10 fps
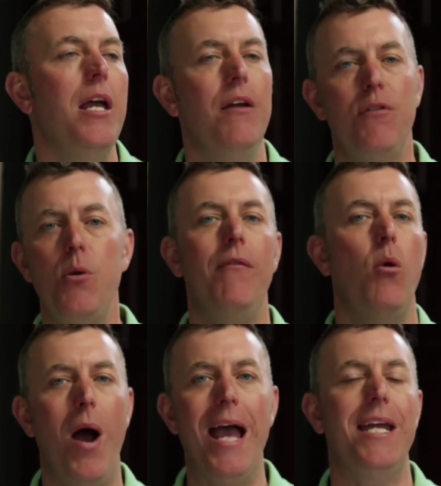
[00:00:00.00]
If you have a
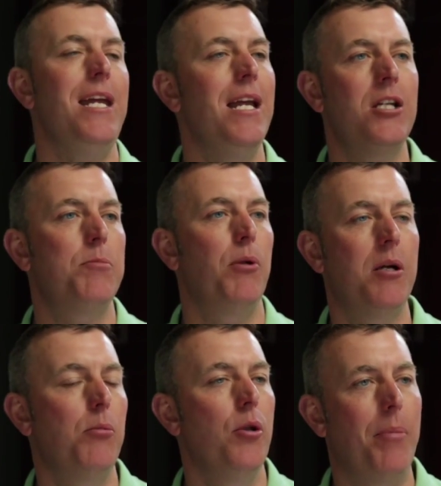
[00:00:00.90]
wacky,
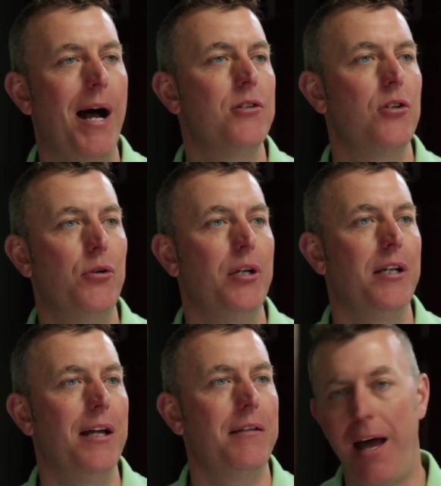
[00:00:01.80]
inexplicable deposit during
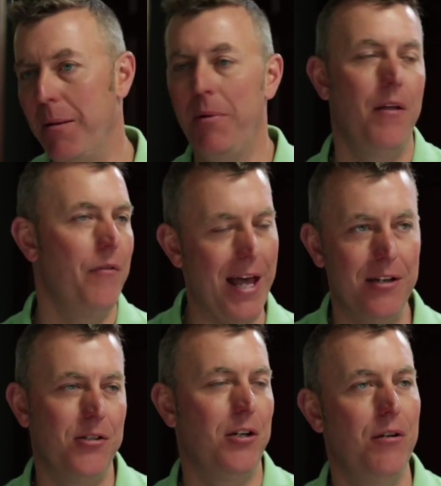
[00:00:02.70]
that time, that
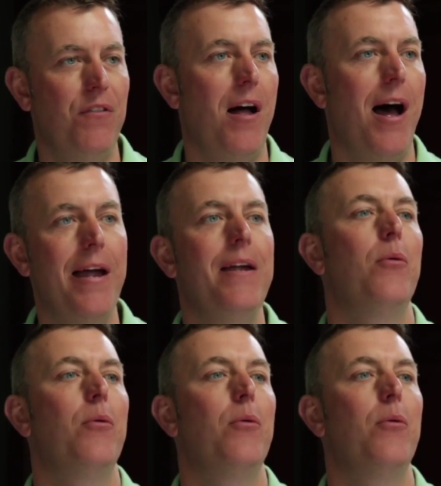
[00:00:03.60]
isn't going to fly.